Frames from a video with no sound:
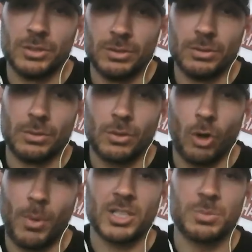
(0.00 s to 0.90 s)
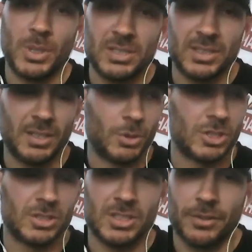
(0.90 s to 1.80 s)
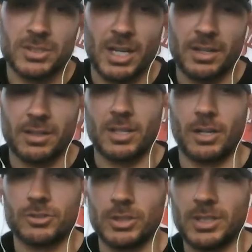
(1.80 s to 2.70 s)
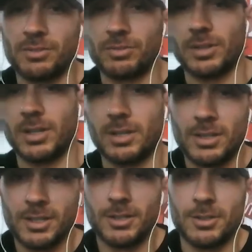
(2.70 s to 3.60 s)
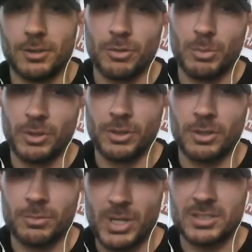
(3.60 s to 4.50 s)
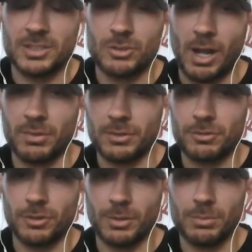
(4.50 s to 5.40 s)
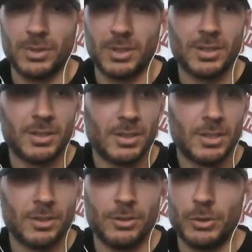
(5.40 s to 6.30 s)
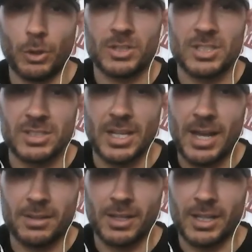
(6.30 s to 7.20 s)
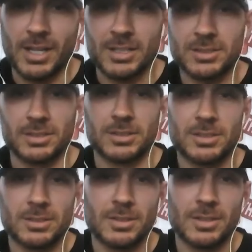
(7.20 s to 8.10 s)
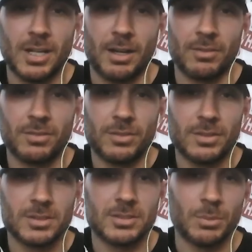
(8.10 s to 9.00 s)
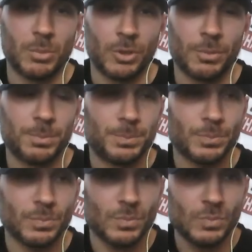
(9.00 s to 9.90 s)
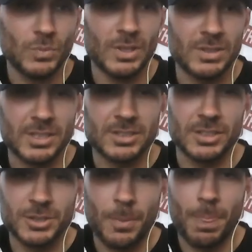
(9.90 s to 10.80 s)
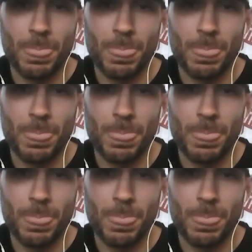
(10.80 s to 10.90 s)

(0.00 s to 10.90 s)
to Comox, BC, which is the other side of the country. If you're familiar, basically traveling from New York to Seattle, I guess, is kind of a similar distance.